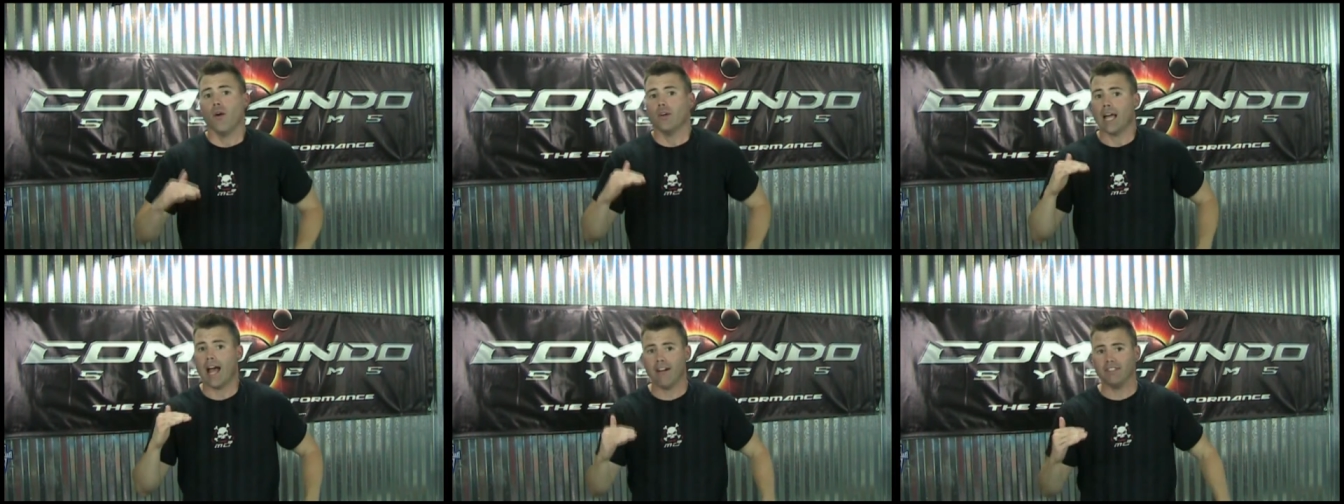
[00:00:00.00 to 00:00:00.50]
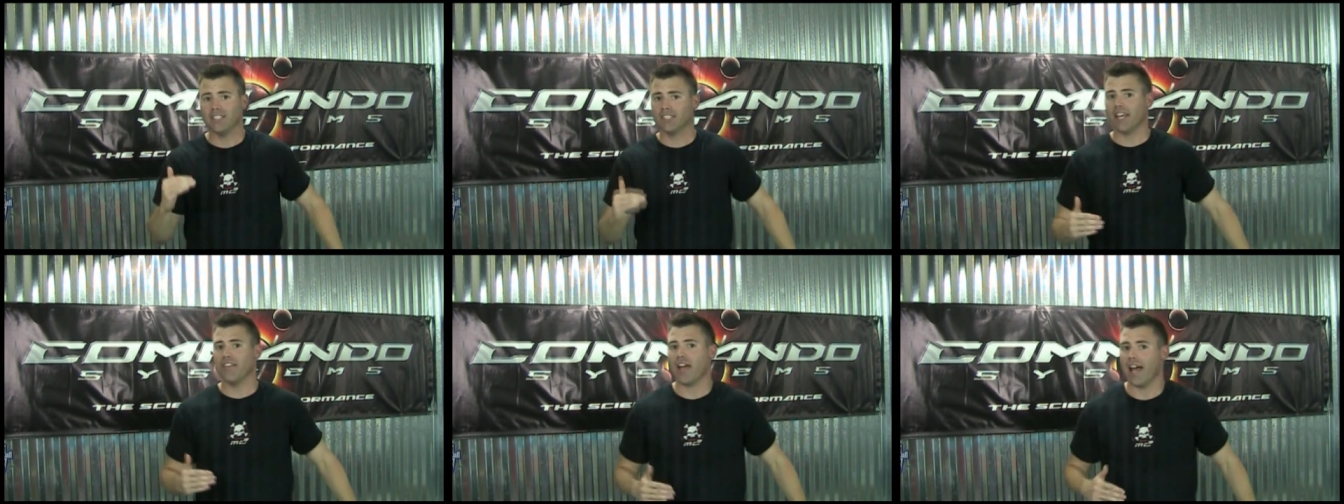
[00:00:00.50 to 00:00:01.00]
having
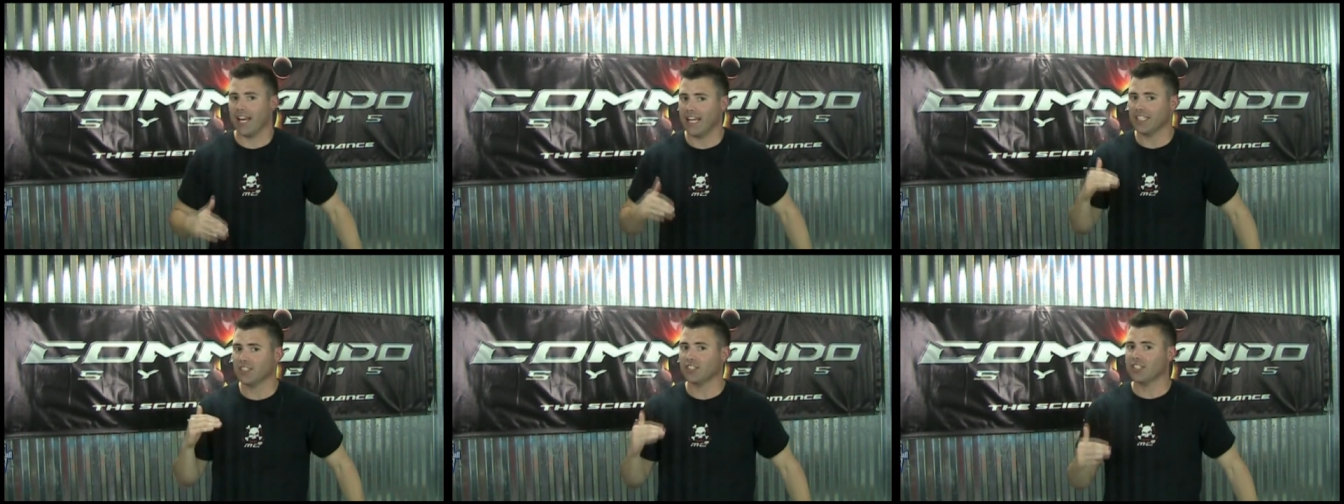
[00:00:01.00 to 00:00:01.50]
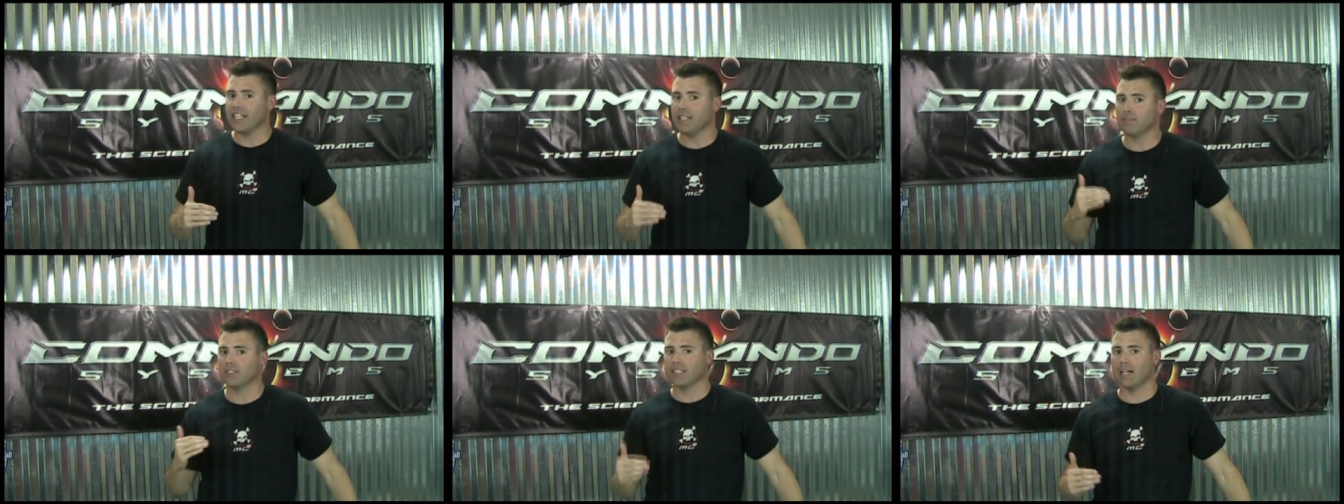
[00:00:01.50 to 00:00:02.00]
said that, it
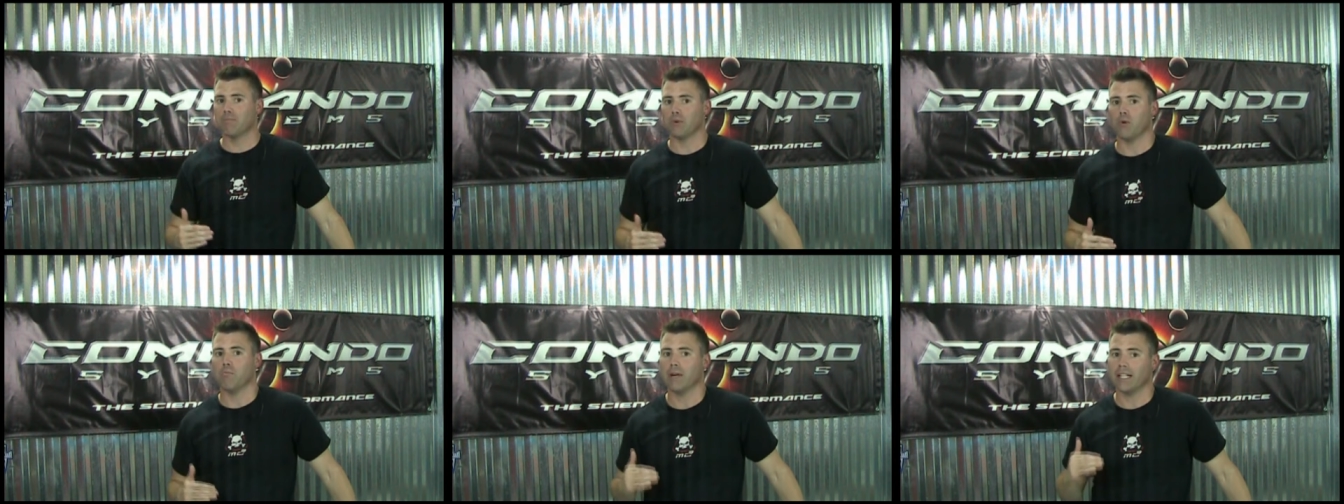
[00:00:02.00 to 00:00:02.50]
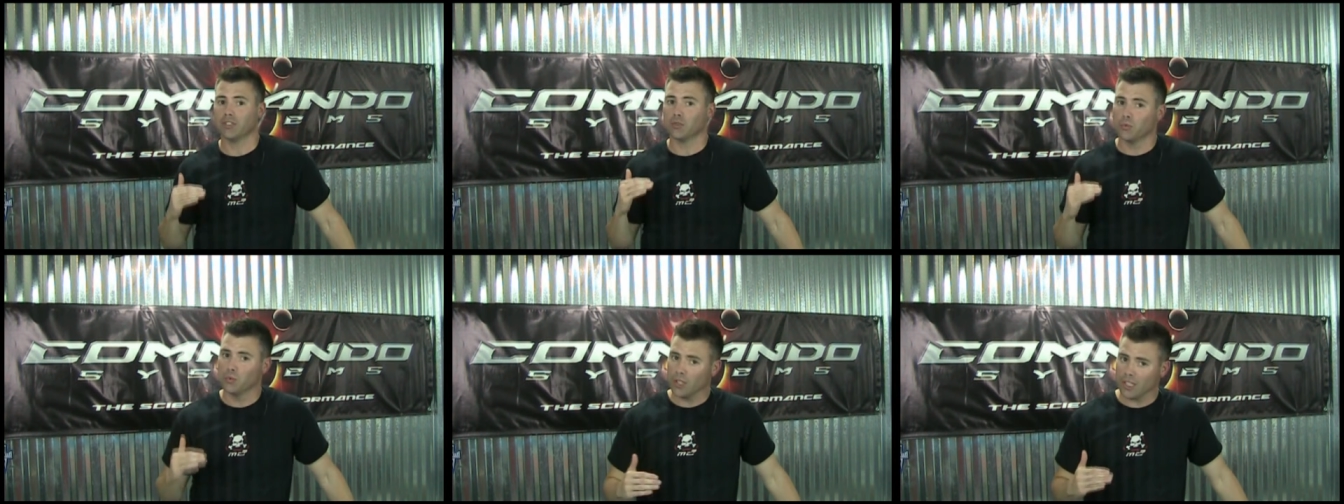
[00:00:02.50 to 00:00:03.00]
seems simple, but it's
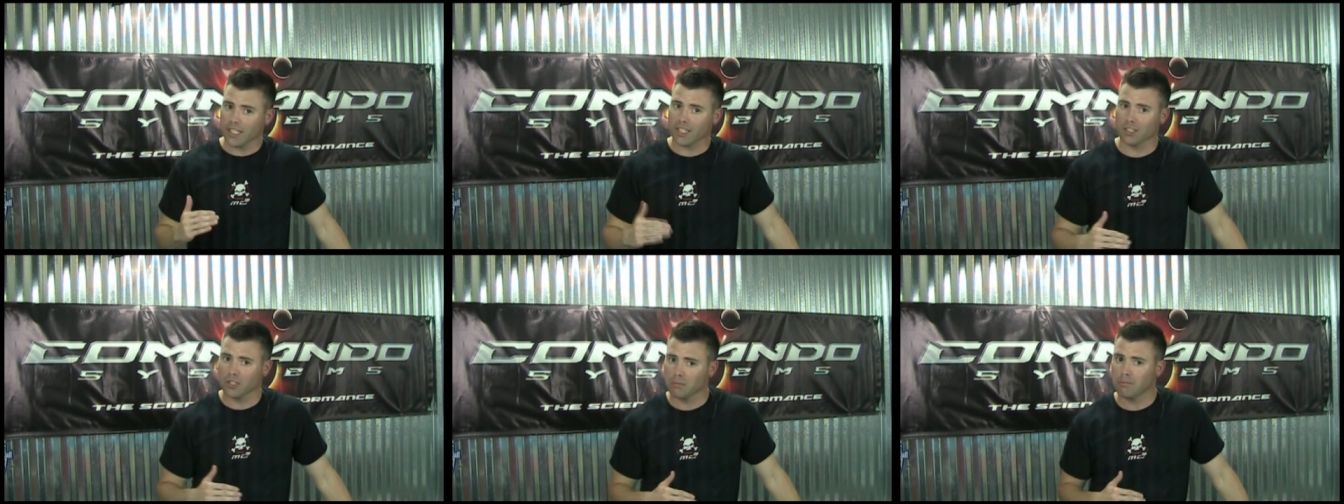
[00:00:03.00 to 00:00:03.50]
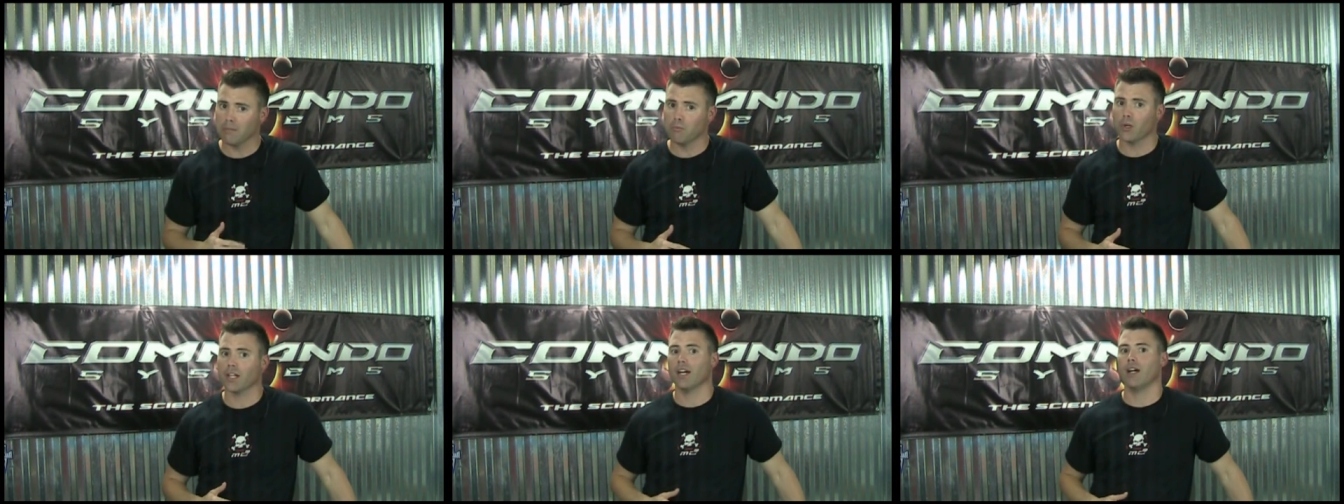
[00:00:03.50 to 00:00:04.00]
really a little bit
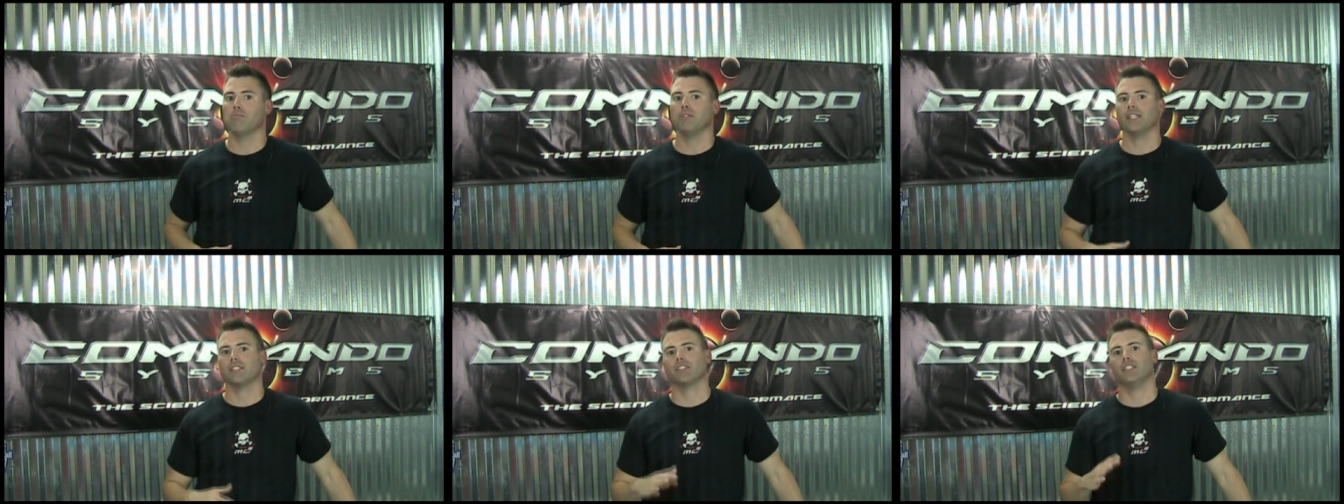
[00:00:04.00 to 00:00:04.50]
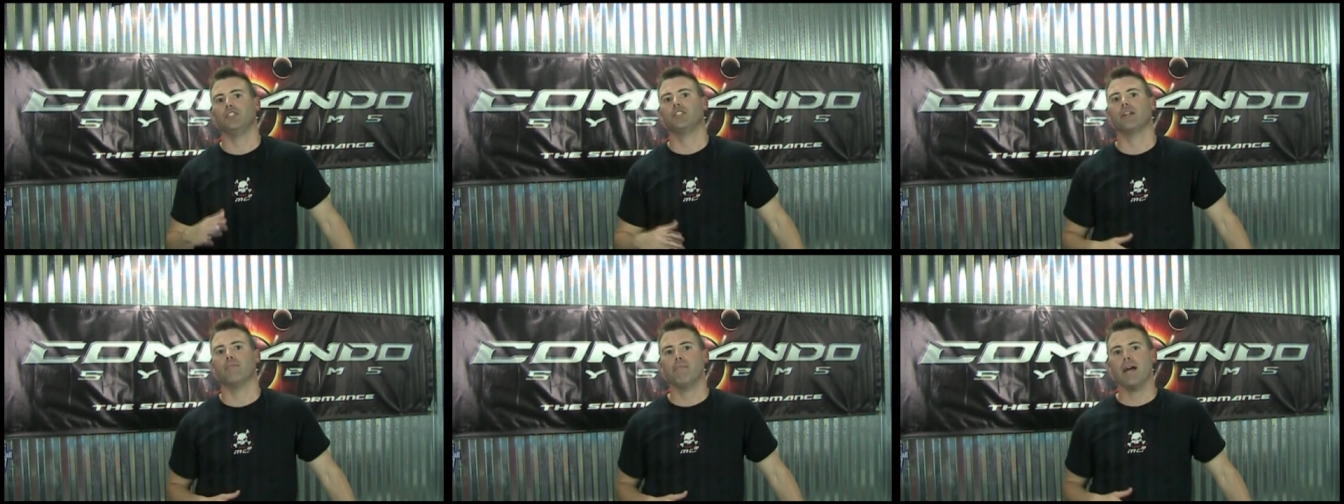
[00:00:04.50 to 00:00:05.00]
more complex than you
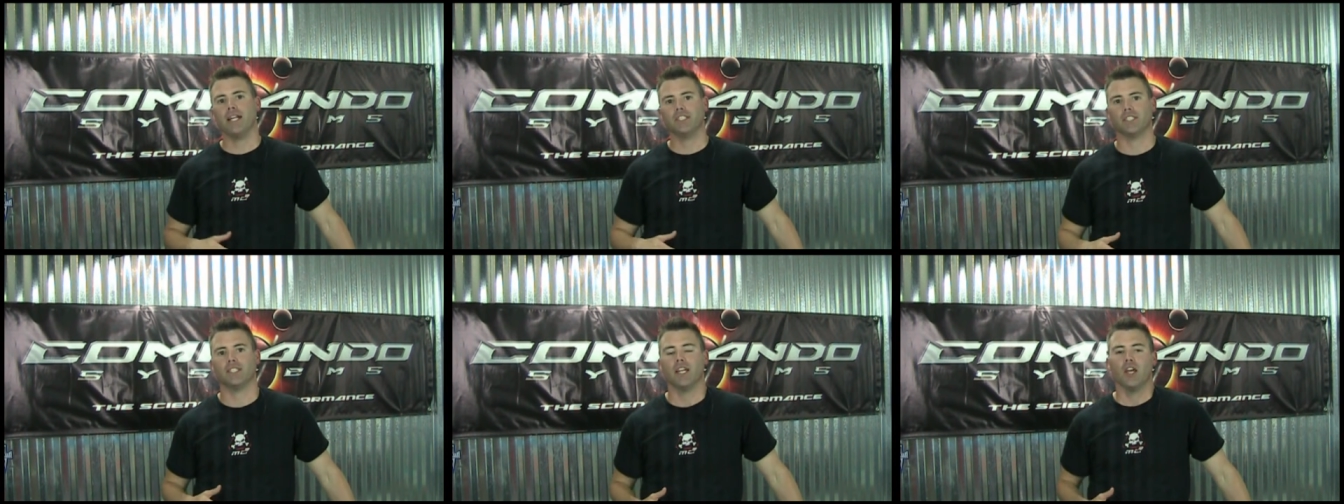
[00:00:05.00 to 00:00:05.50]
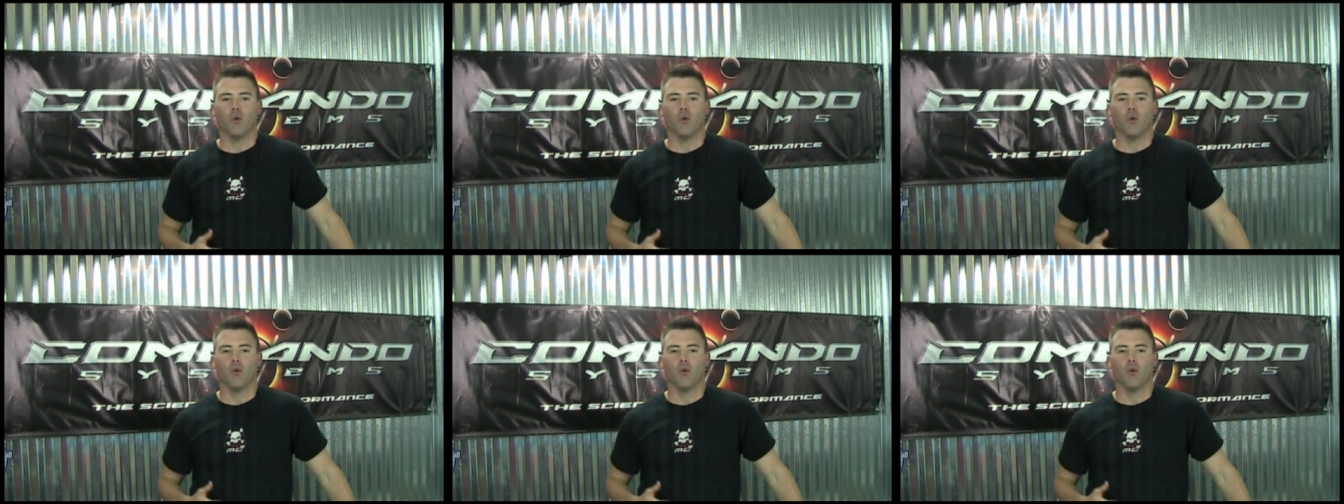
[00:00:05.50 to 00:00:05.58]
can imagine.